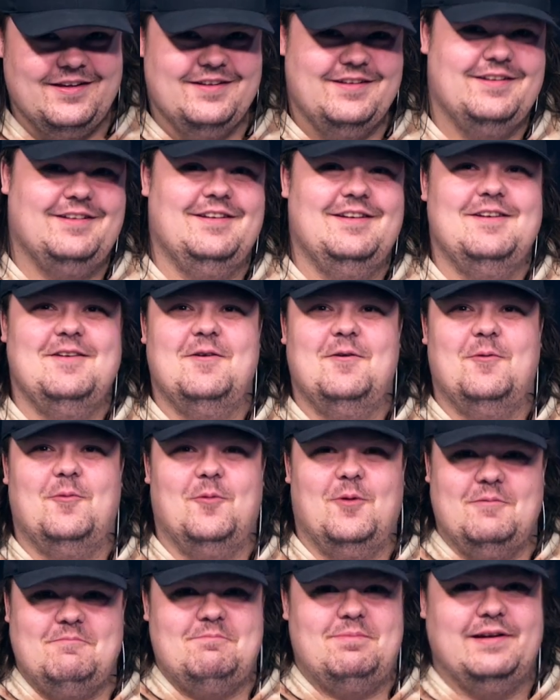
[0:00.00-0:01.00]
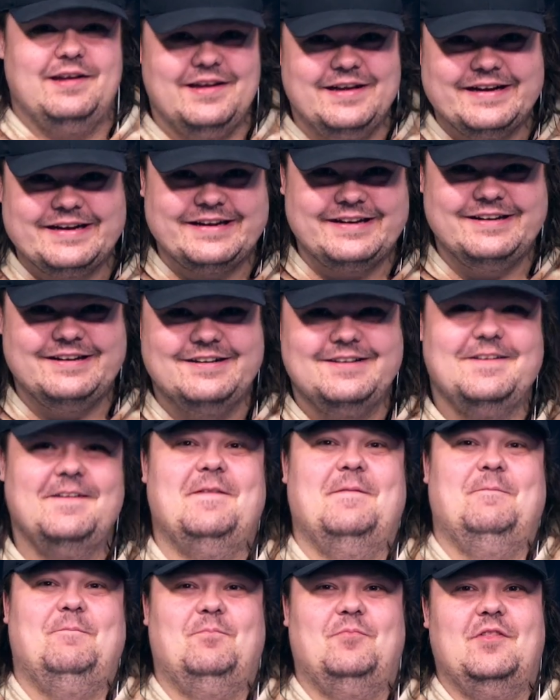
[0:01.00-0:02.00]
third. What pick?
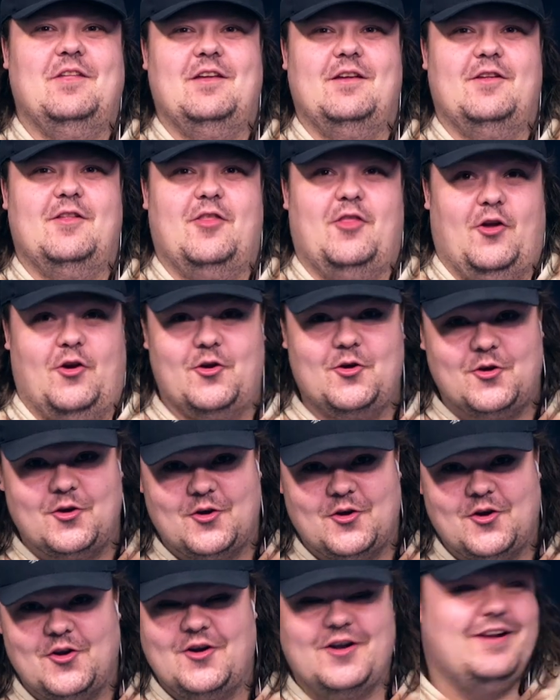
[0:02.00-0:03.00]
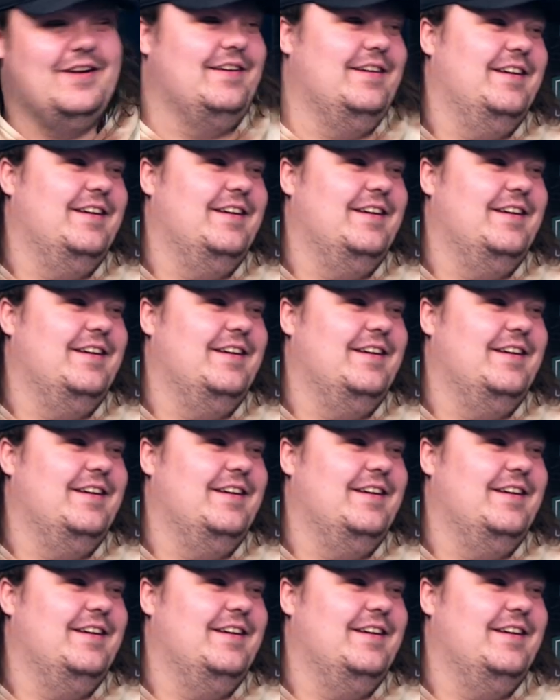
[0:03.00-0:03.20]
Third.